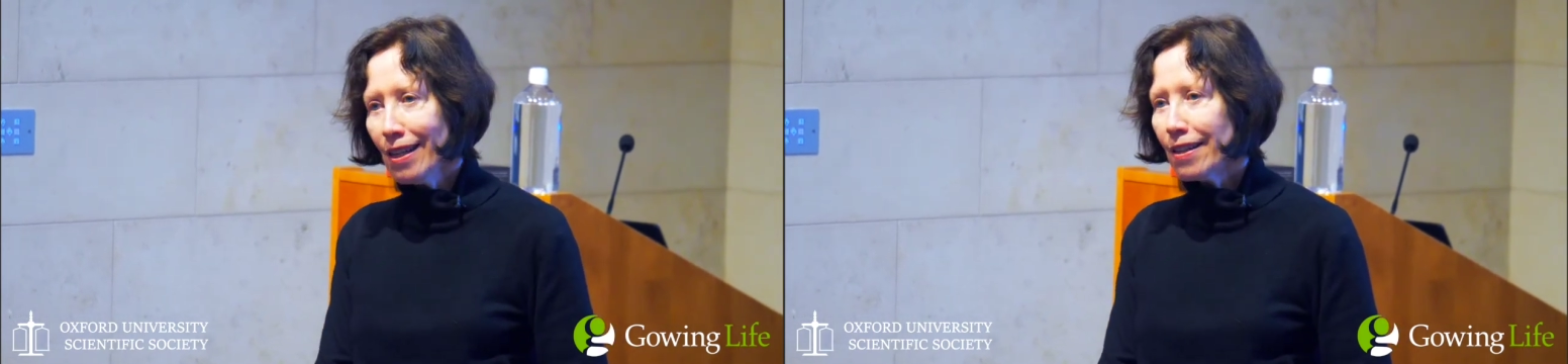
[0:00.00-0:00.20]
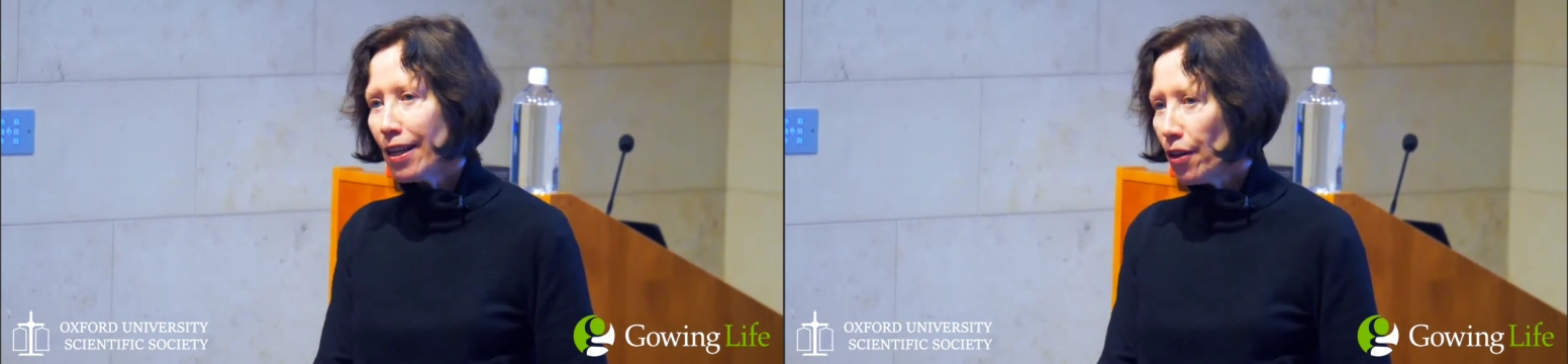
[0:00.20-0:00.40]

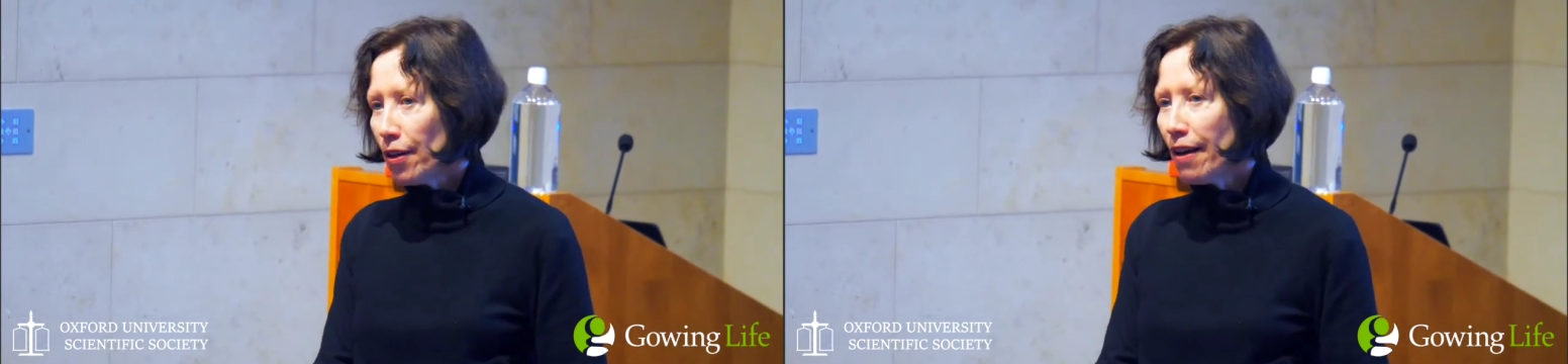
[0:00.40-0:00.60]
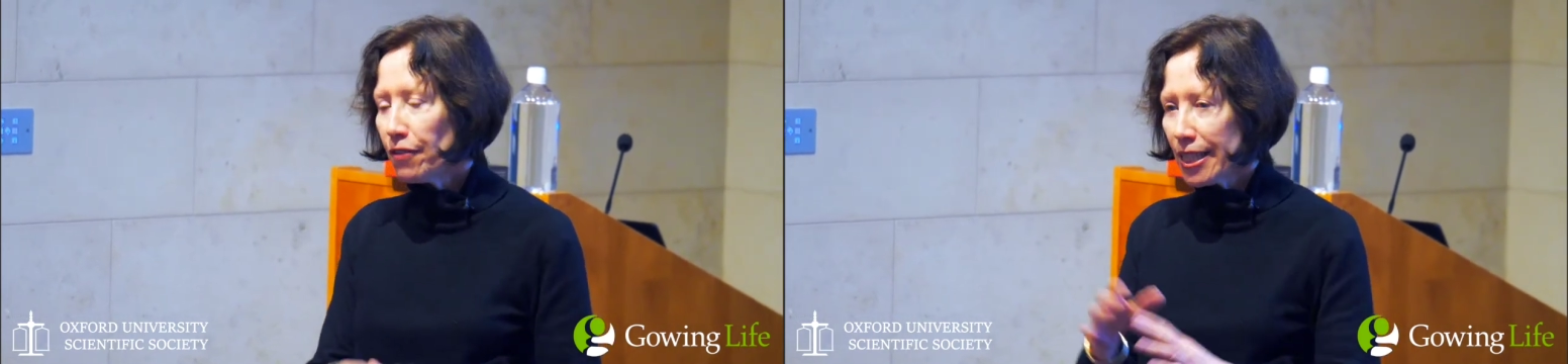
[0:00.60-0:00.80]
They don't
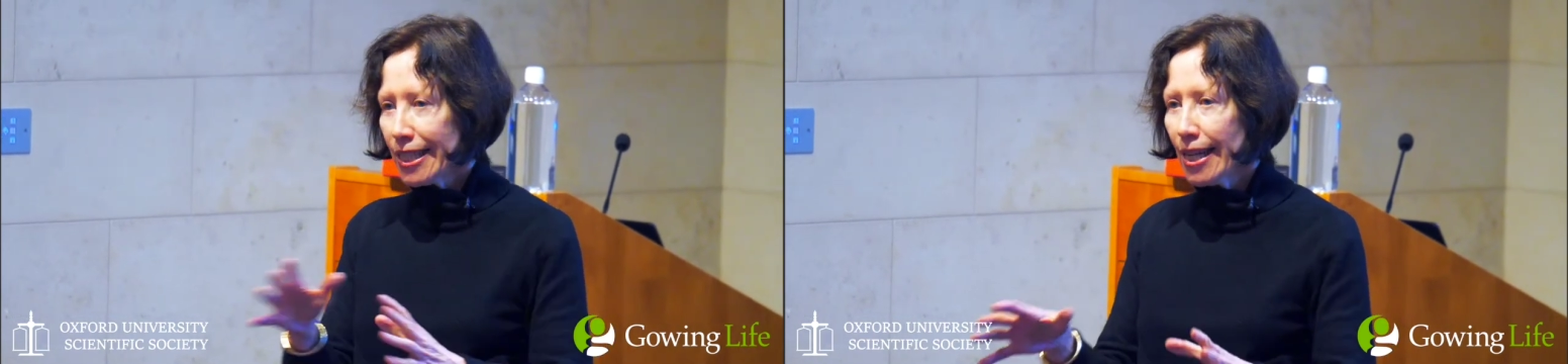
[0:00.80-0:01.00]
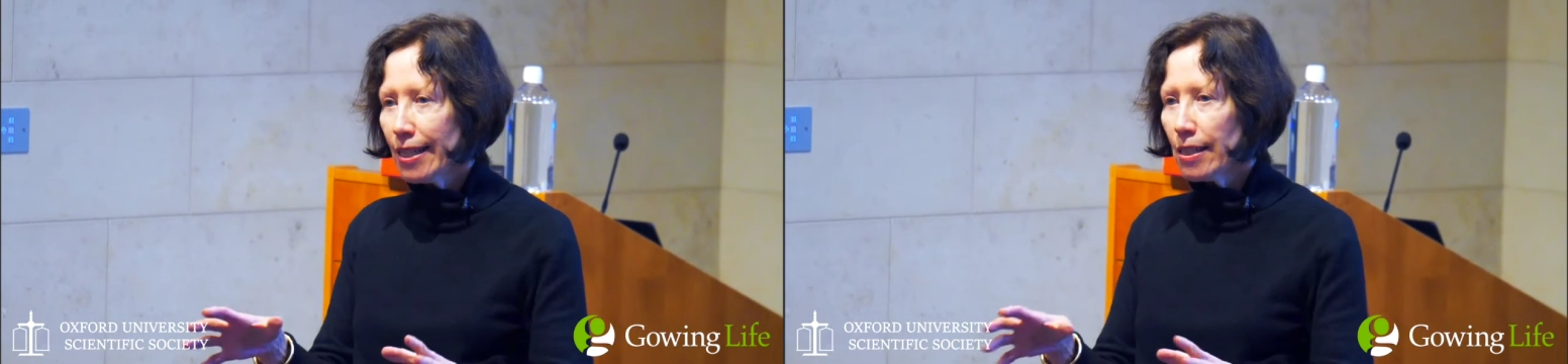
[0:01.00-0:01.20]
have to
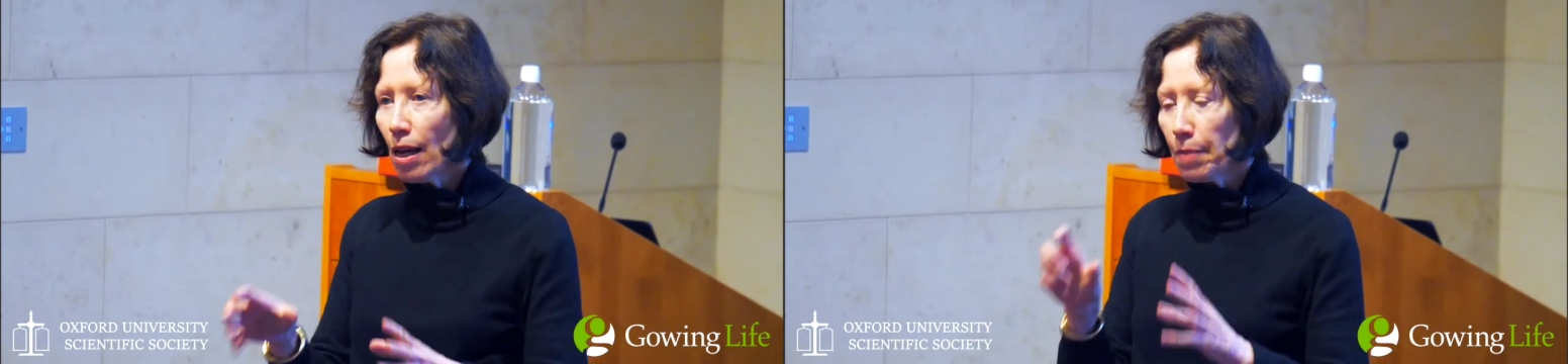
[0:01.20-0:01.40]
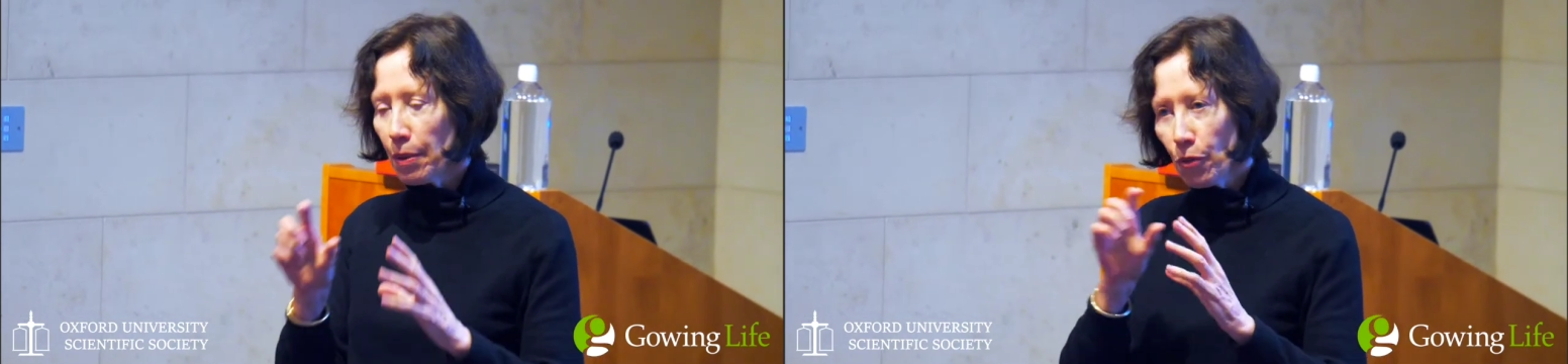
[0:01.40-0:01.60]
test. I
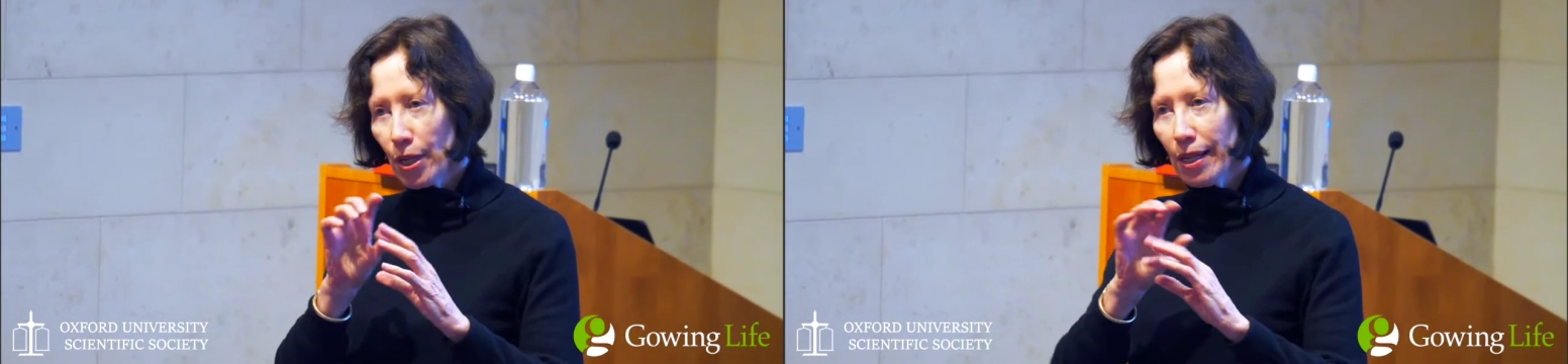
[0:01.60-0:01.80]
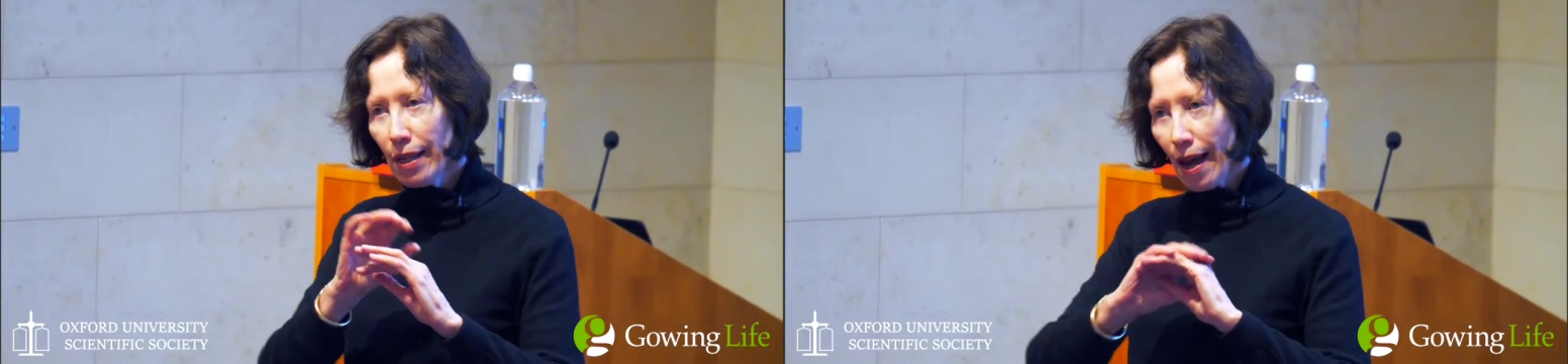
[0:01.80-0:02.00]
mean, we,